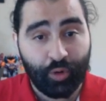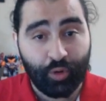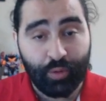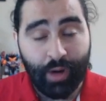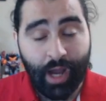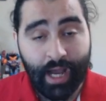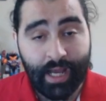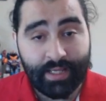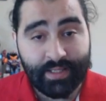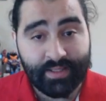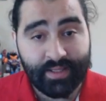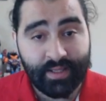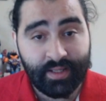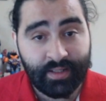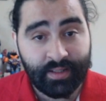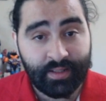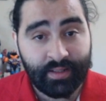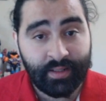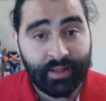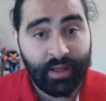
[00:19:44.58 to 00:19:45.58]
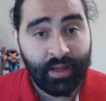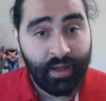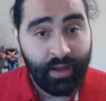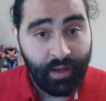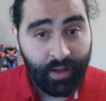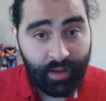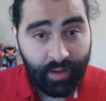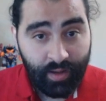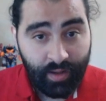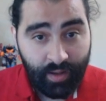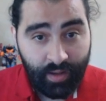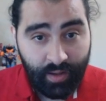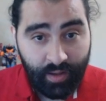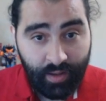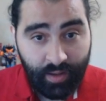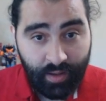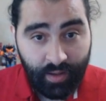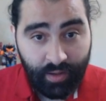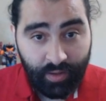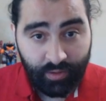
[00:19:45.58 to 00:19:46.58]
Horizon
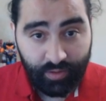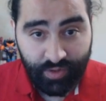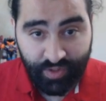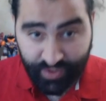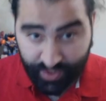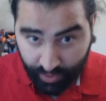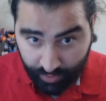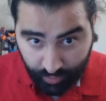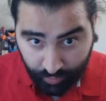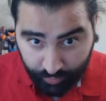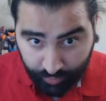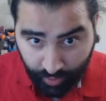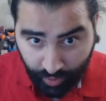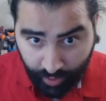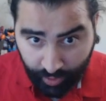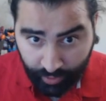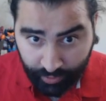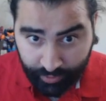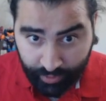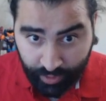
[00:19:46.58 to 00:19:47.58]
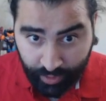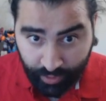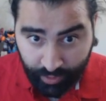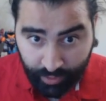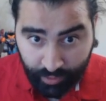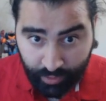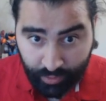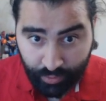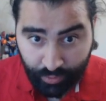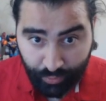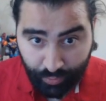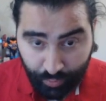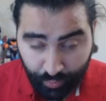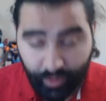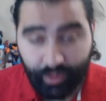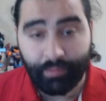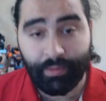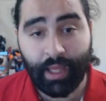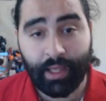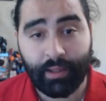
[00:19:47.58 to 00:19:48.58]
Zero Dawn
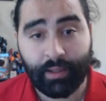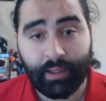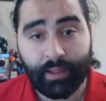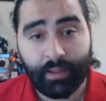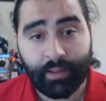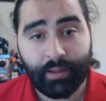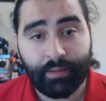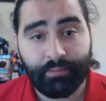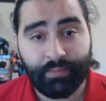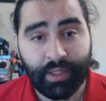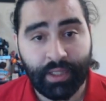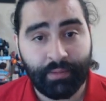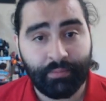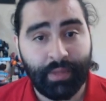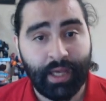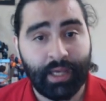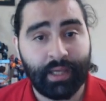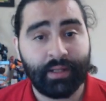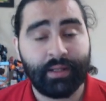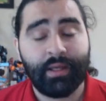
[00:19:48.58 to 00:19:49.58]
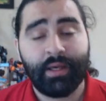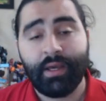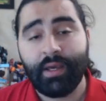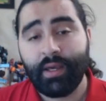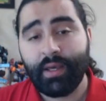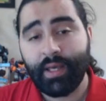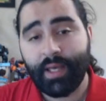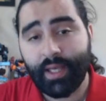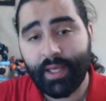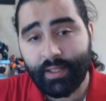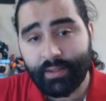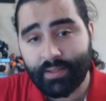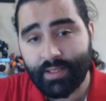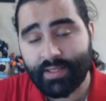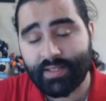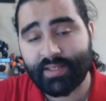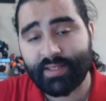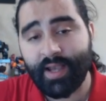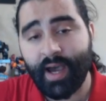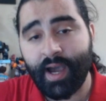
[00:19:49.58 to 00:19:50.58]
remake being made in
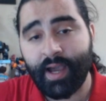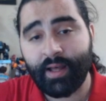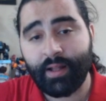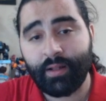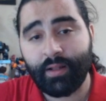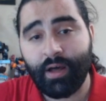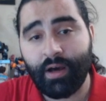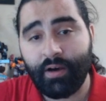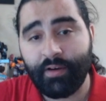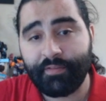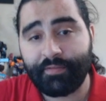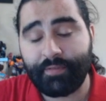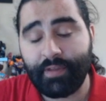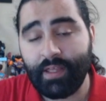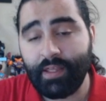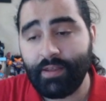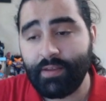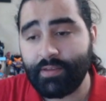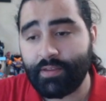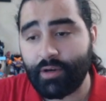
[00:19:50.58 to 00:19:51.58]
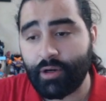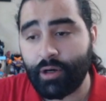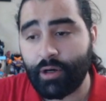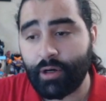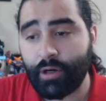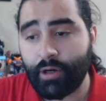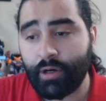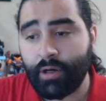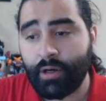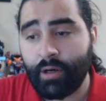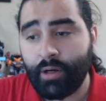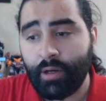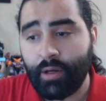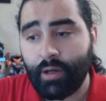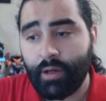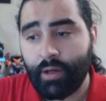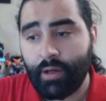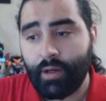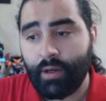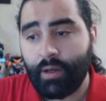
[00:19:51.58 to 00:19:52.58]
the style of
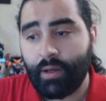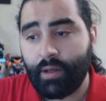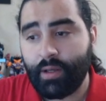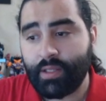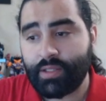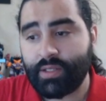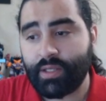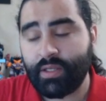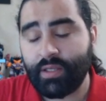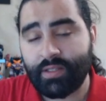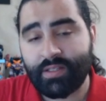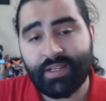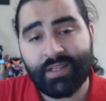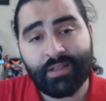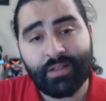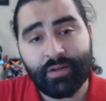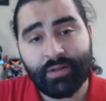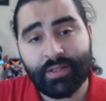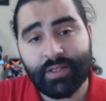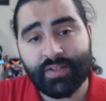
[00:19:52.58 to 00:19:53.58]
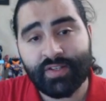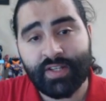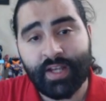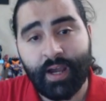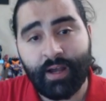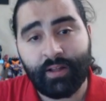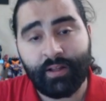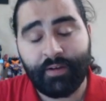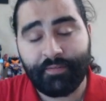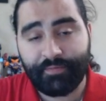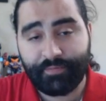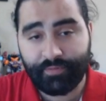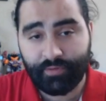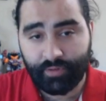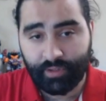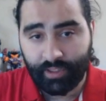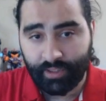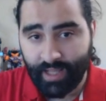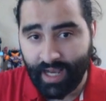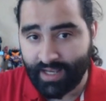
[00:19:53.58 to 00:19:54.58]
it's either in the style of
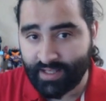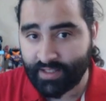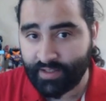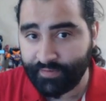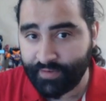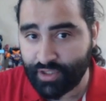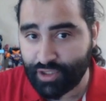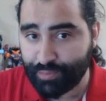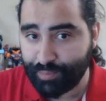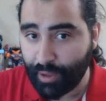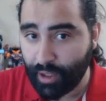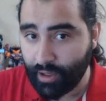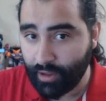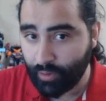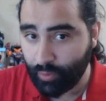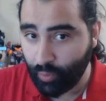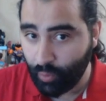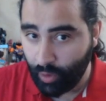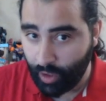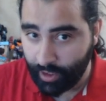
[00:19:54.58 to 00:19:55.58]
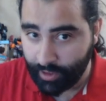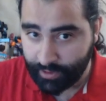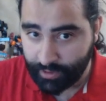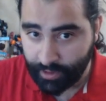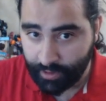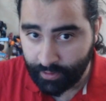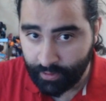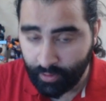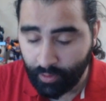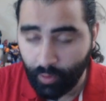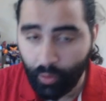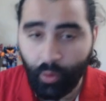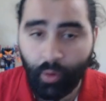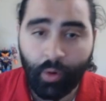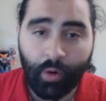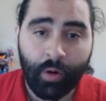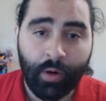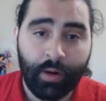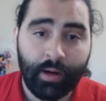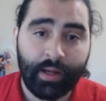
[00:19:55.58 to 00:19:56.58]
The Last of Us Part 1
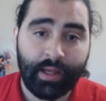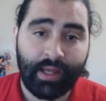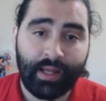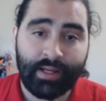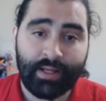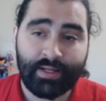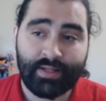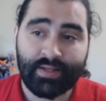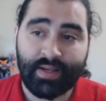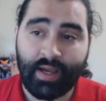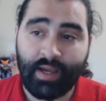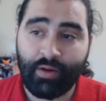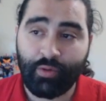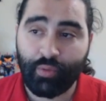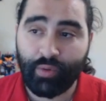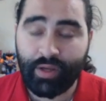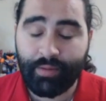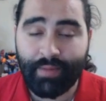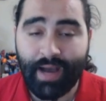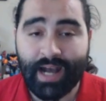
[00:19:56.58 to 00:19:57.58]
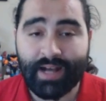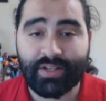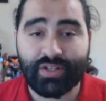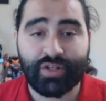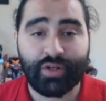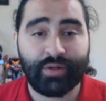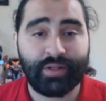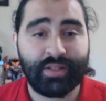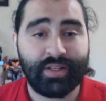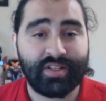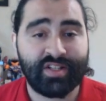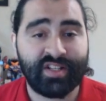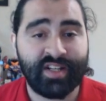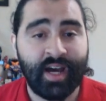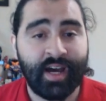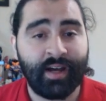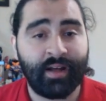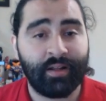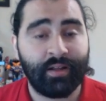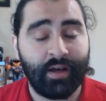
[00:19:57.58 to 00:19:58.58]
or it is a remaster in the
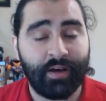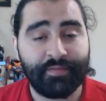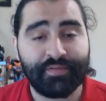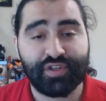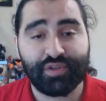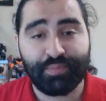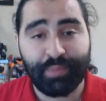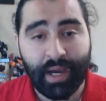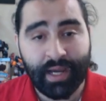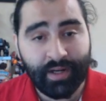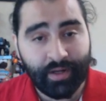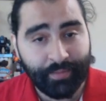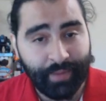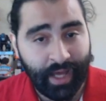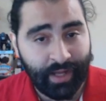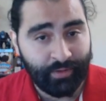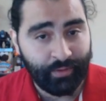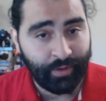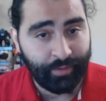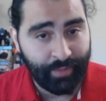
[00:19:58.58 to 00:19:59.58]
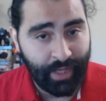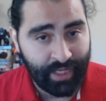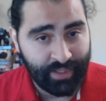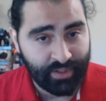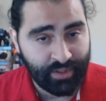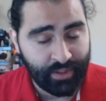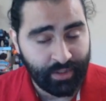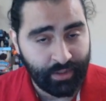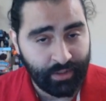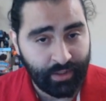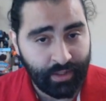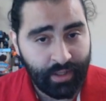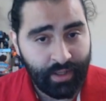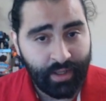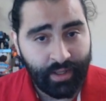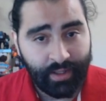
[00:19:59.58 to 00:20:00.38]
style of Spider-Man Remastered.